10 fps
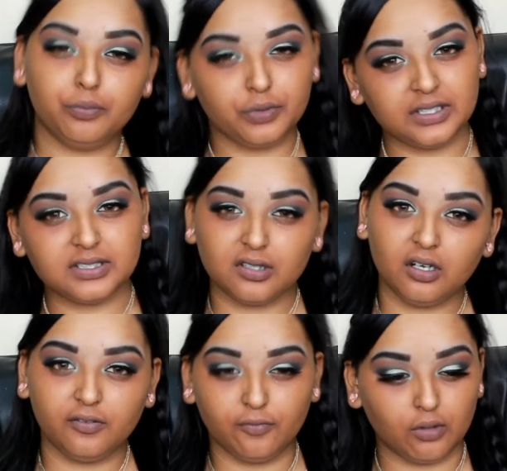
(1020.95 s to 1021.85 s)
it
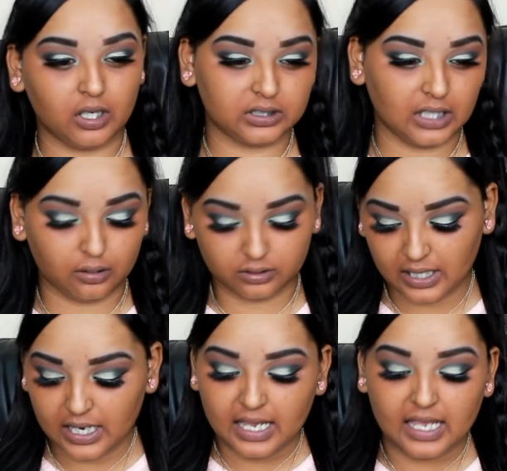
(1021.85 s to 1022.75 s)
sort of worked out
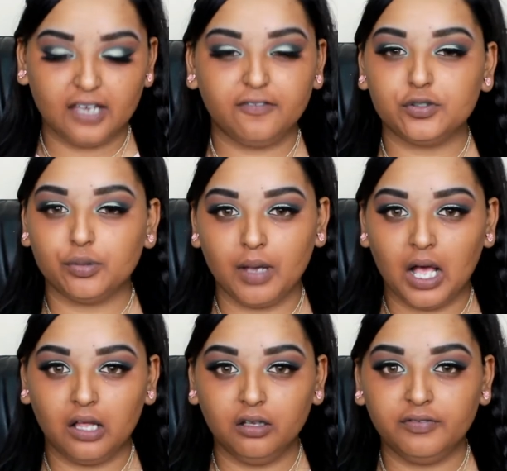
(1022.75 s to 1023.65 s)

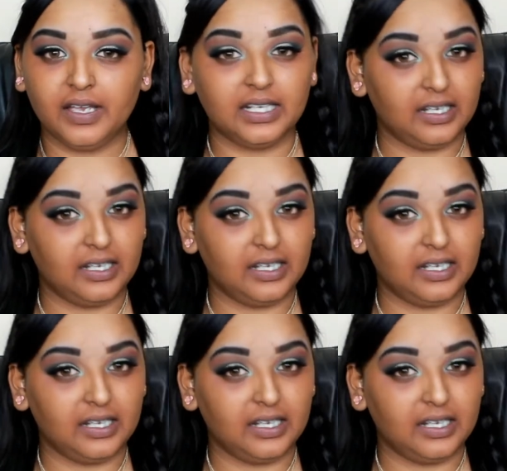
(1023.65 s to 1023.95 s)
F12 and